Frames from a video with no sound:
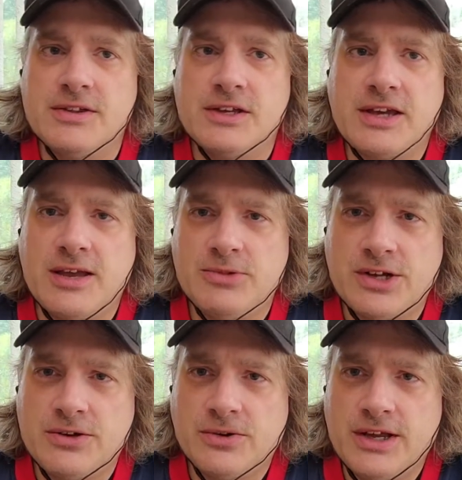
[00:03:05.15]
The game
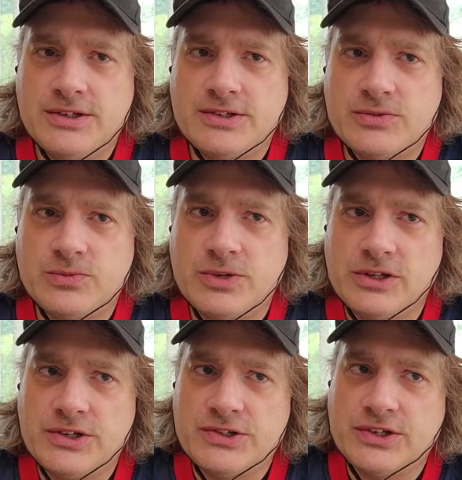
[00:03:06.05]
generates
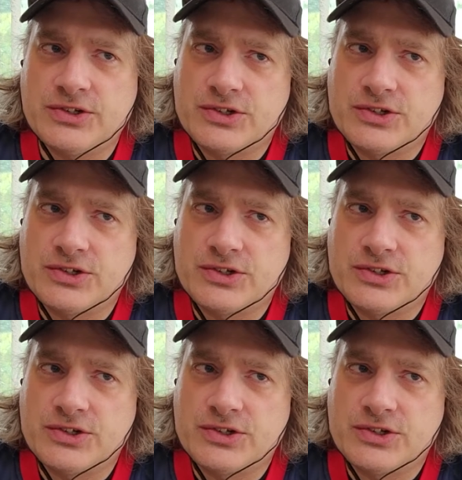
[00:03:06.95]
realistic